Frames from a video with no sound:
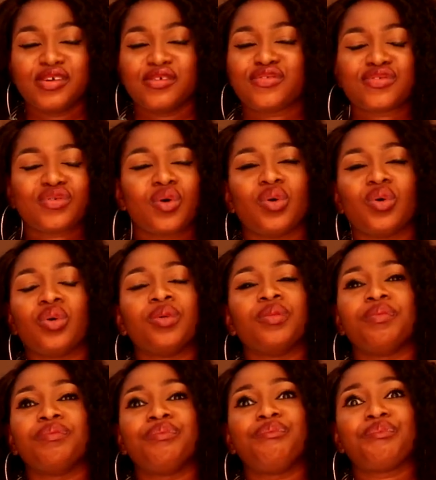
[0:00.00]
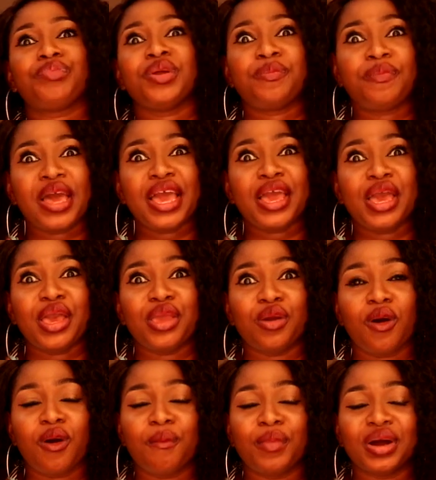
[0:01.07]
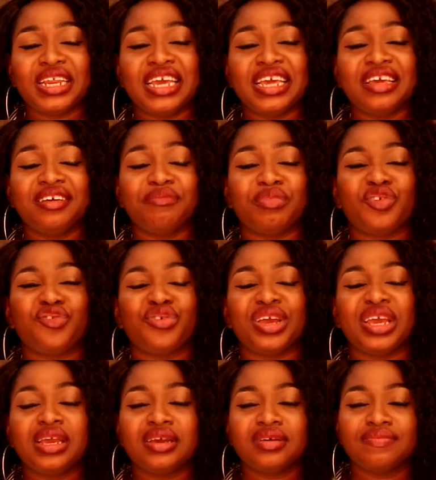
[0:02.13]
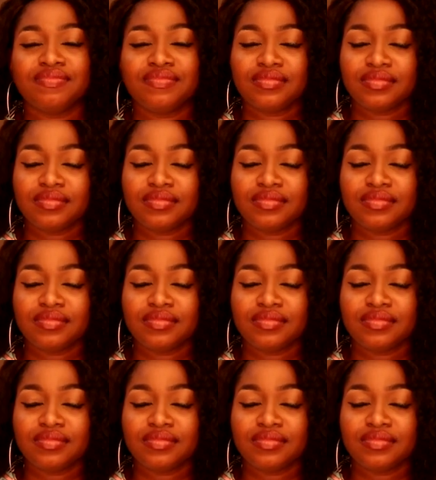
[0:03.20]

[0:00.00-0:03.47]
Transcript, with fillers: So prepare your money between